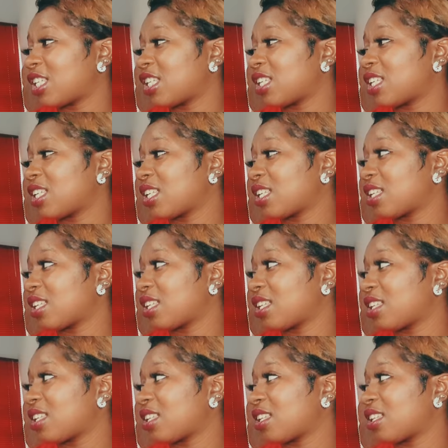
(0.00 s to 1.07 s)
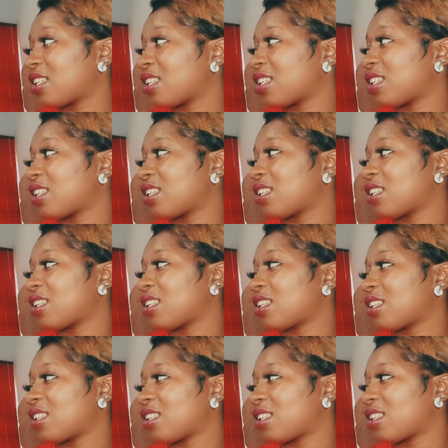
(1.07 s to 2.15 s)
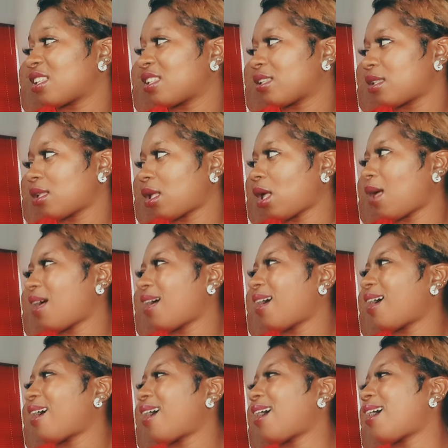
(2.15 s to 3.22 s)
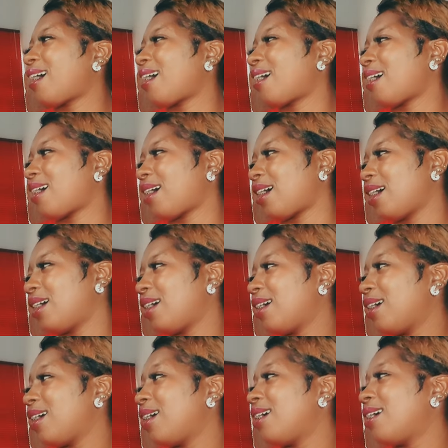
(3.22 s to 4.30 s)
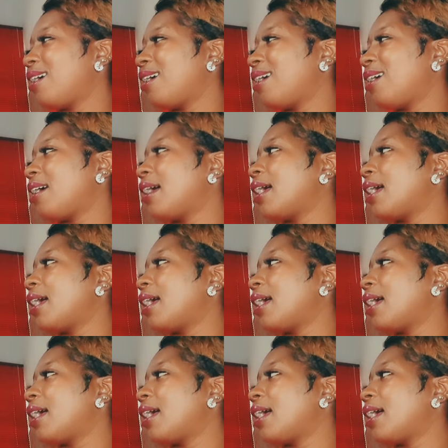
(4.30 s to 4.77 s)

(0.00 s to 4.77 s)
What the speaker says: (silent)